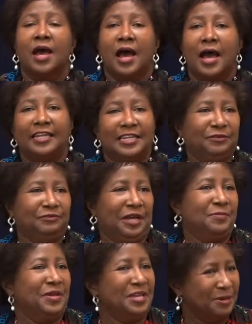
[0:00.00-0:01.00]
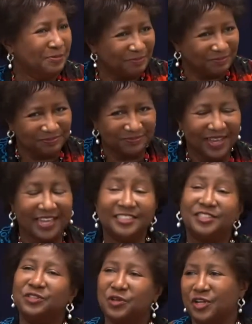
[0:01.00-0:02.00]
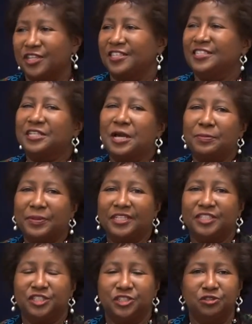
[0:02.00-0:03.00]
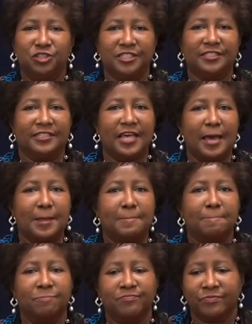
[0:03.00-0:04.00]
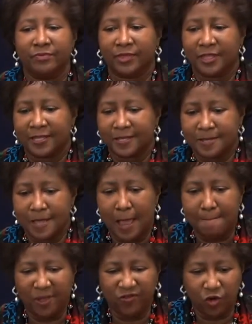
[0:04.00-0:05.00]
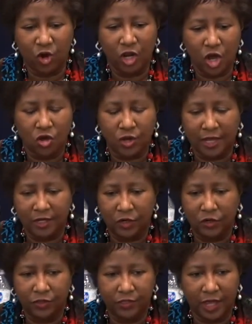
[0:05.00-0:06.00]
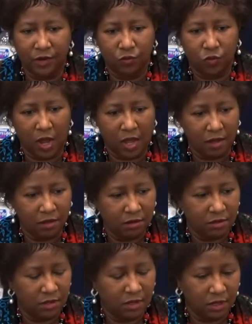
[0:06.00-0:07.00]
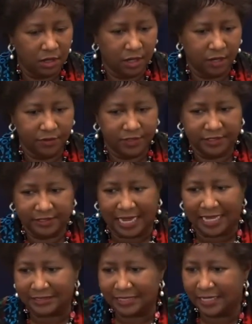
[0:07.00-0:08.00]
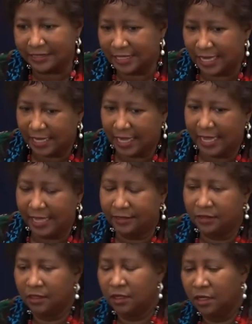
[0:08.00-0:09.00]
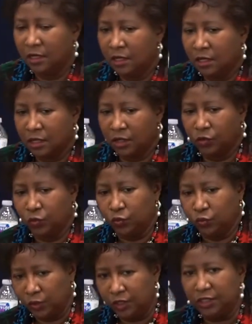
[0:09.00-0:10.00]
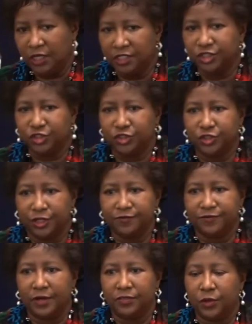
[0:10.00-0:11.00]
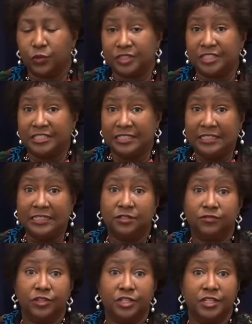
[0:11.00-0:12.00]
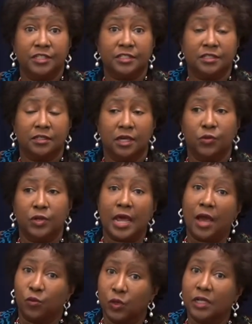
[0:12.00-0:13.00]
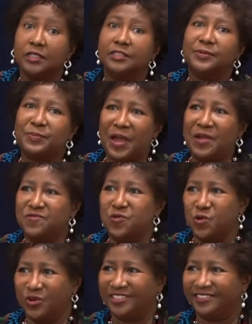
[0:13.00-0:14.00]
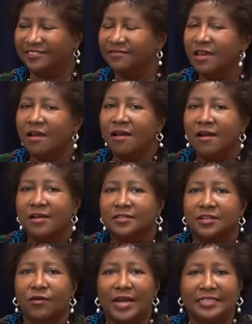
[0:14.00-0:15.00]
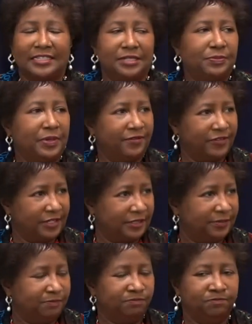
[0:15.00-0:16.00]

I left IBM and started this company to do just that. And before long, I learned that while these contacts I had really understood and felt there was a need for this, they were not willing to pay for it. So I did a pivot.